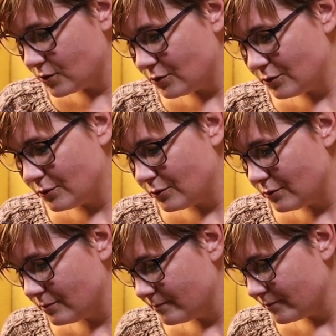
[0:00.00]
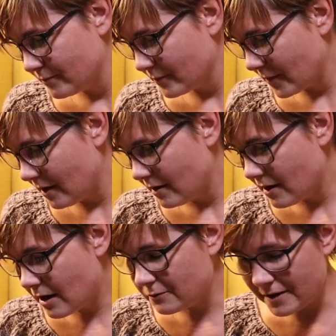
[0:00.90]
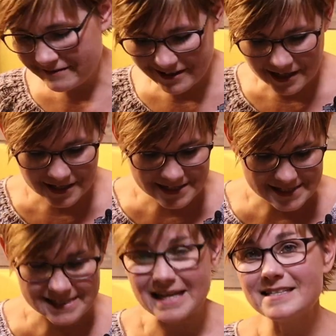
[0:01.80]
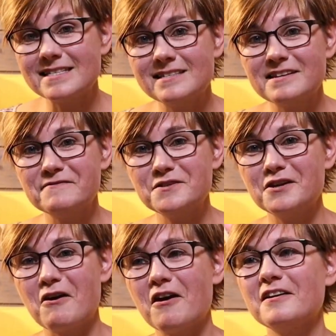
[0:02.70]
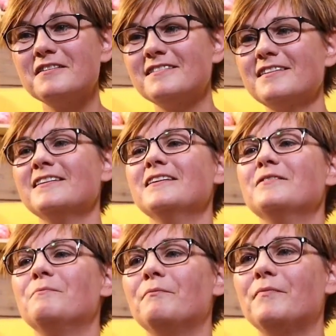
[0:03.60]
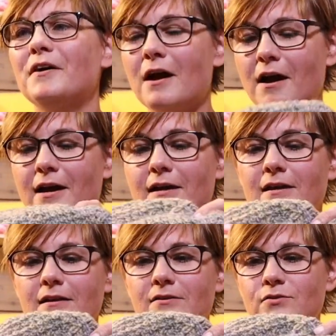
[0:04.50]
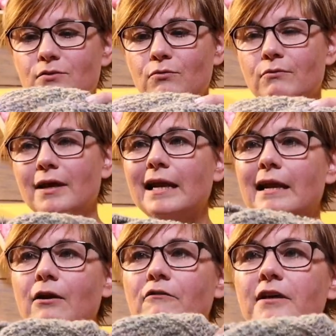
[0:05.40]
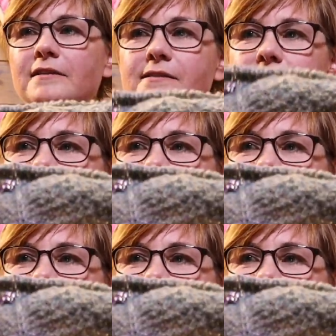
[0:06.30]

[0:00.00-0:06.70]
who are really sensitive to yarn, but I do really love it,